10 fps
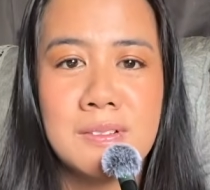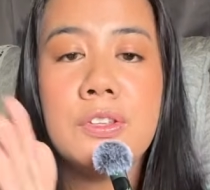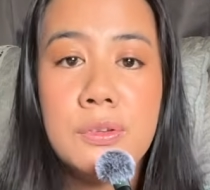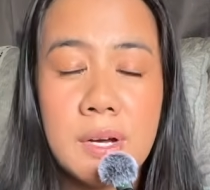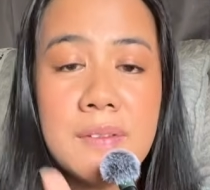
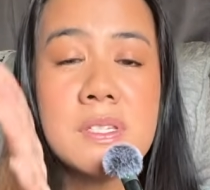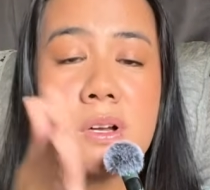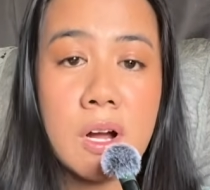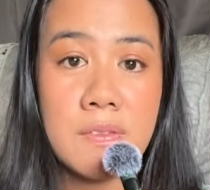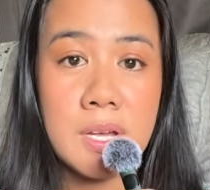You have to
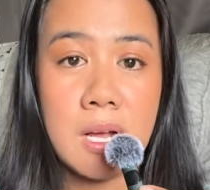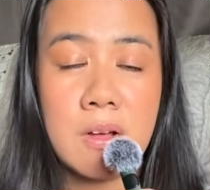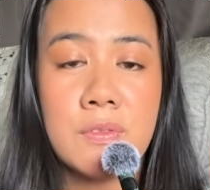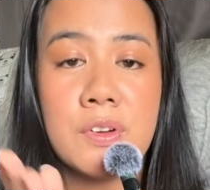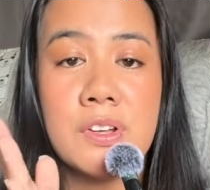carve it
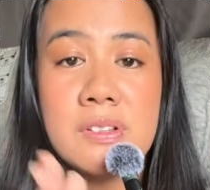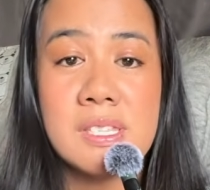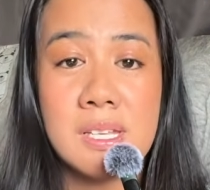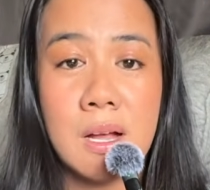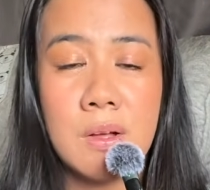out for
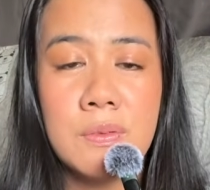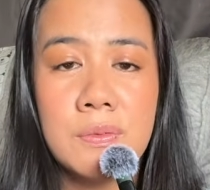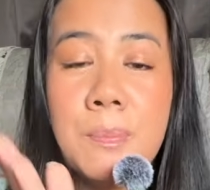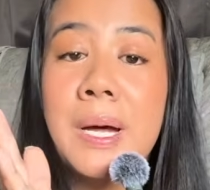yourself,